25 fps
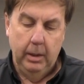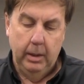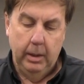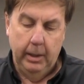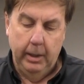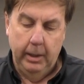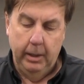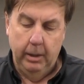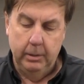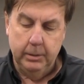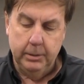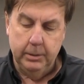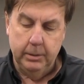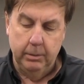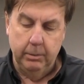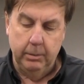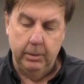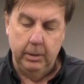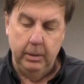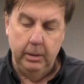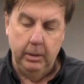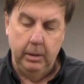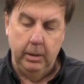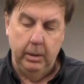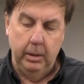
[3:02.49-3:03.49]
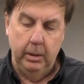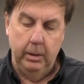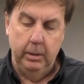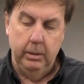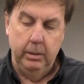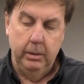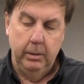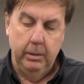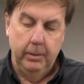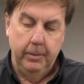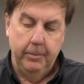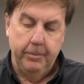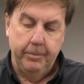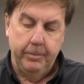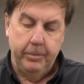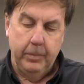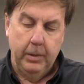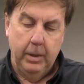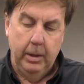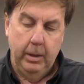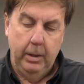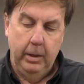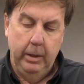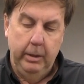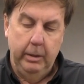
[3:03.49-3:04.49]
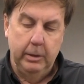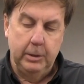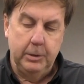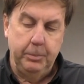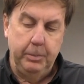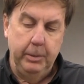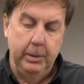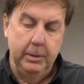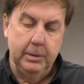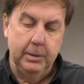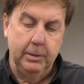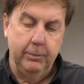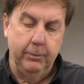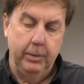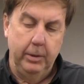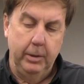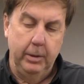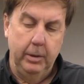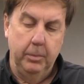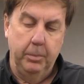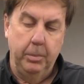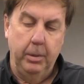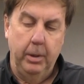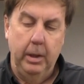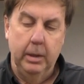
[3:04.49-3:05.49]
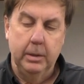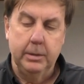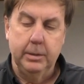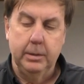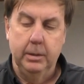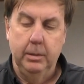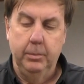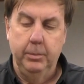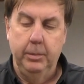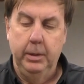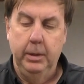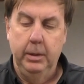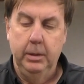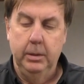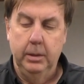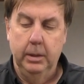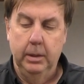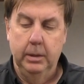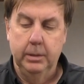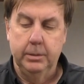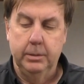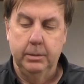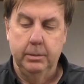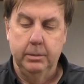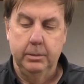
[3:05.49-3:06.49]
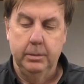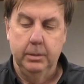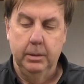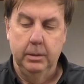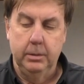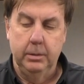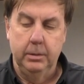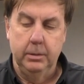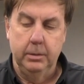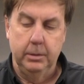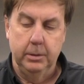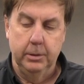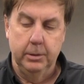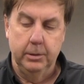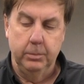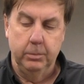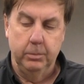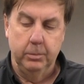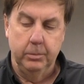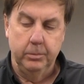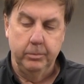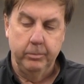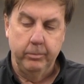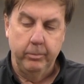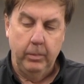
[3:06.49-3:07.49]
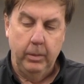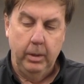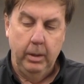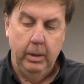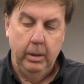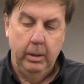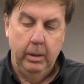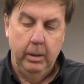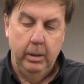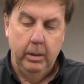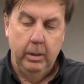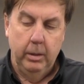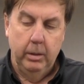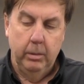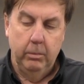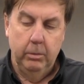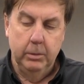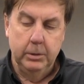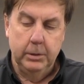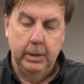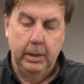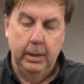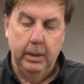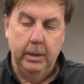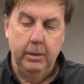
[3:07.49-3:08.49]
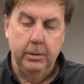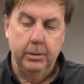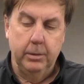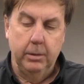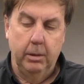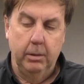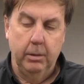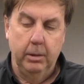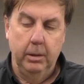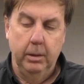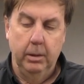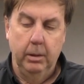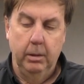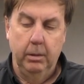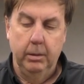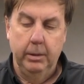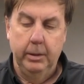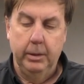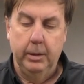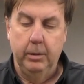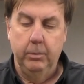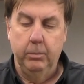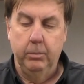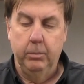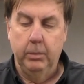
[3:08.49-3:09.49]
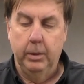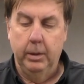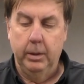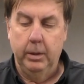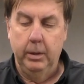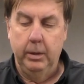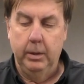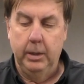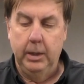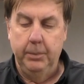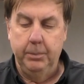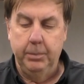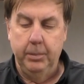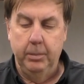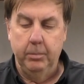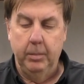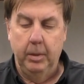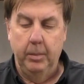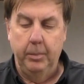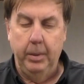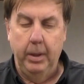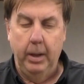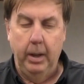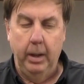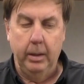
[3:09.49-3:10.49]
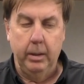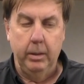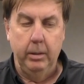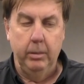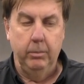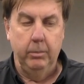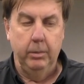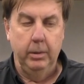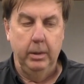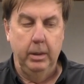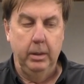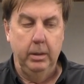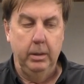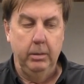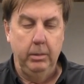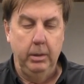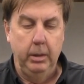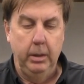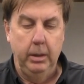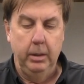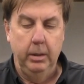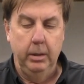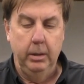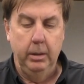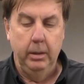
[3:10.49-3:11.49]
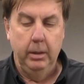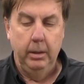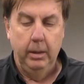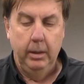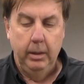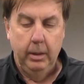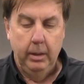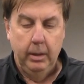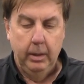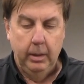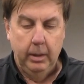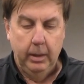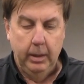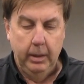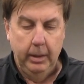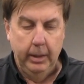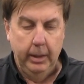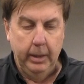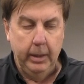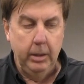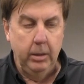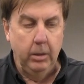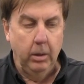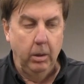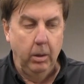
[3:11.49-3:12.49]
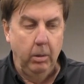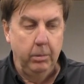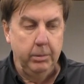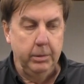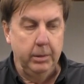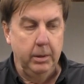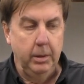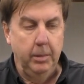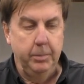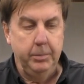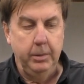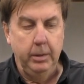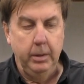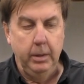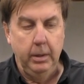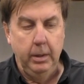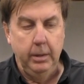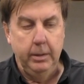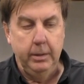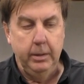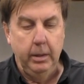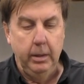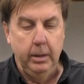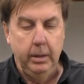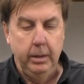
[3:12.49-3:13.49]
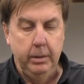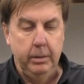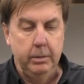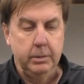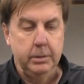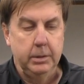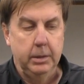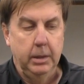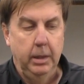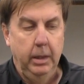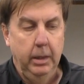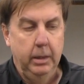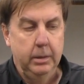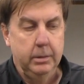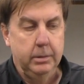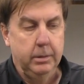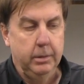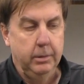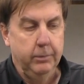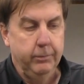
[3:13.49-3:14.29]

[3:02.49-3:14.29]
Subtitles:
I also can get inexpensively a proximity tester such as this one, which I can turn it on. I can keep it in my pocket when I need it, and I can hold it up to anything energized.